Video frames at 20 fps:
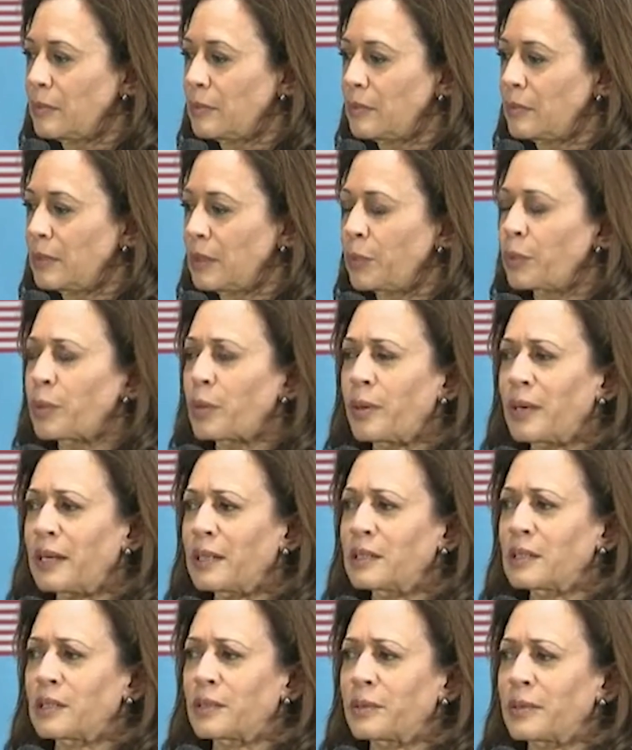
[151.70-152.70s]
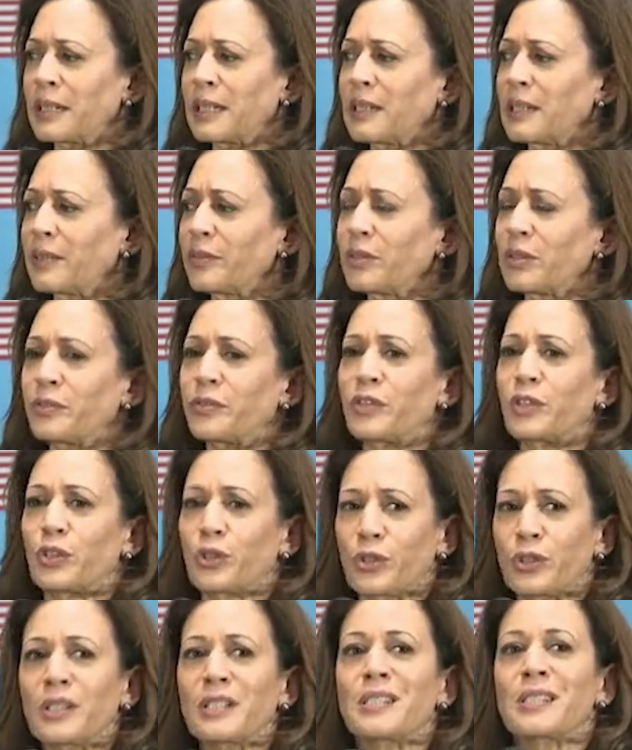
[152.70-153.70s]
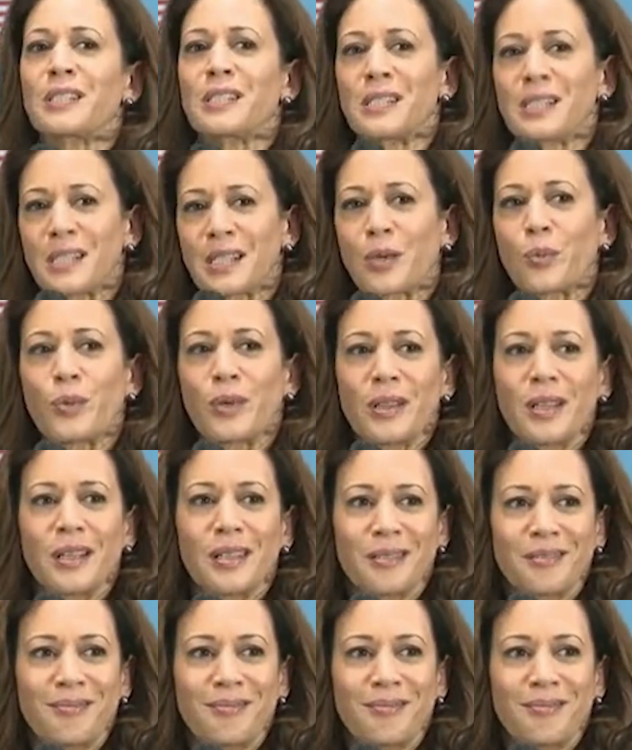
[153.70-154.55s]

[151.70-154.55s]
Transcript: it requires a great level of endurance to stick with it,